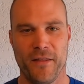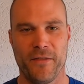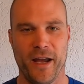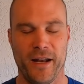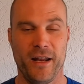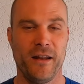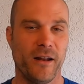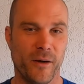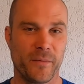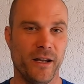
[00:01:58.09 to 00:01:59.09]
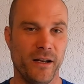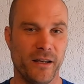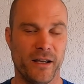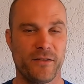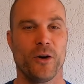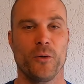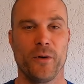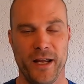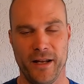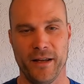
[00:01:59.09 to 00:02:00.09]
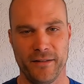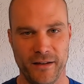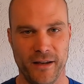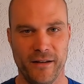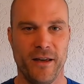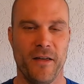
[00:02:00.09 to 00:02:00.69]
that ended up getting its own N S N.